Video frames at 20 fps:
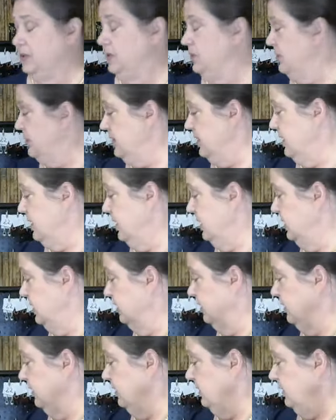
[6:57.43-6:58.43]
the
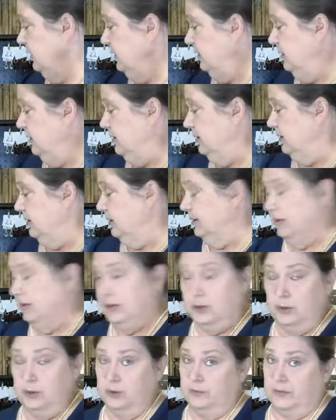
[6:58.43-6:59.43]

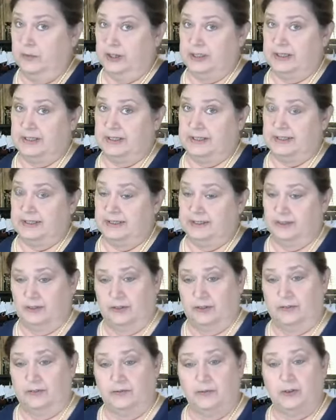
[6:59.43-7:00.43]
universe, or
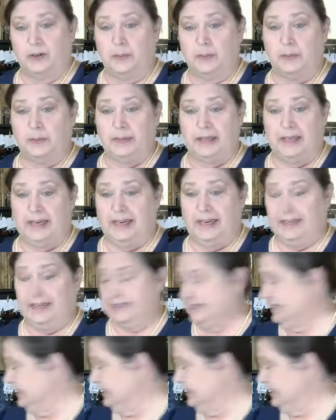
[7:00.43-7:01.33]
for the planet,